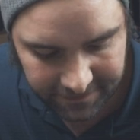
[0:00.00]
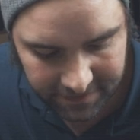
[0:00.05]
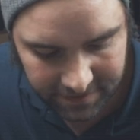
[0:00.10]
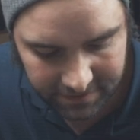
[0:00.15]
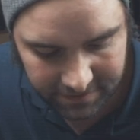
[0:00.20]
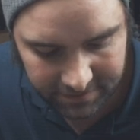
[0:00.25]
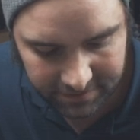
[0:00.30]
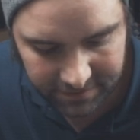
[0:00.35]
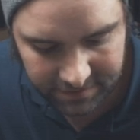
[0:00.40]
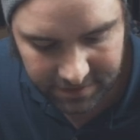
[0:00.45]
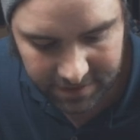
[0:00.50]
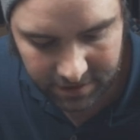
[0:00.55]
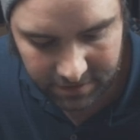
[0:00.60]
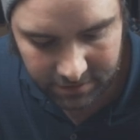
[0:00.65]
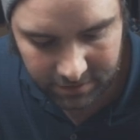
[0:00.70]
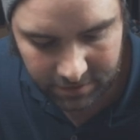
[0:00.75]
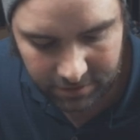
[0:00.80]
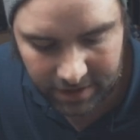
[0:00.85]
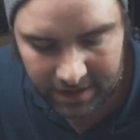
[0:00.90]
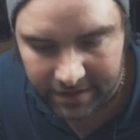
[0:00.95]
you
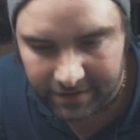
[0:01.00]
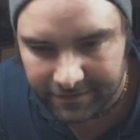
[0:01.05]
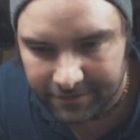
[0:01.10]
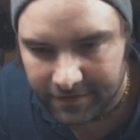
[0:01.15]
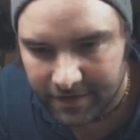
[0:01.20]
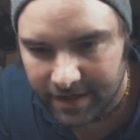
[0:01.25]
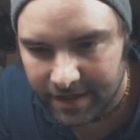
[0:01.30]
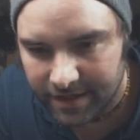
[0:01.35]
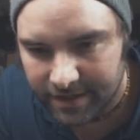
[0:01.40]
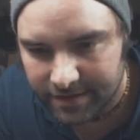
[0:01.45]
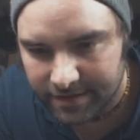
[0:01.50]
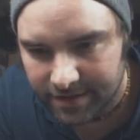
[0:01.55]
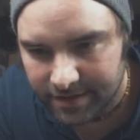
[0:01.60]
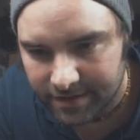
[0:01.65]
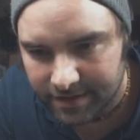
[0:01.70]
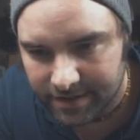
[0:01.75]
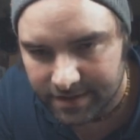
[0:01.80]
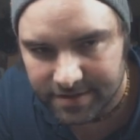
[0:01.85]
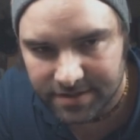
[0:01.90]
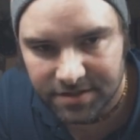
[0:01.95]
don't qualify, and then
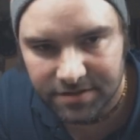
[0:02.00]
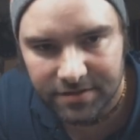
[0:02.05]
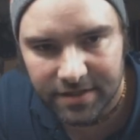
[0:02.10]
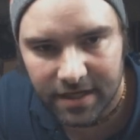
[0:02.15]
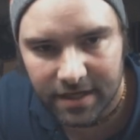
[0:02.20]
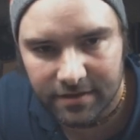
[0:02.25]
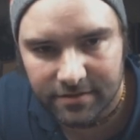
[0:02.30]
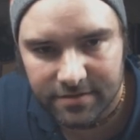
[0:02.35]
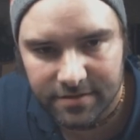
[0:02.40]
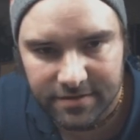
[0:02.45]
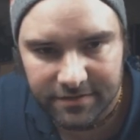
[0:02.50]
you get $2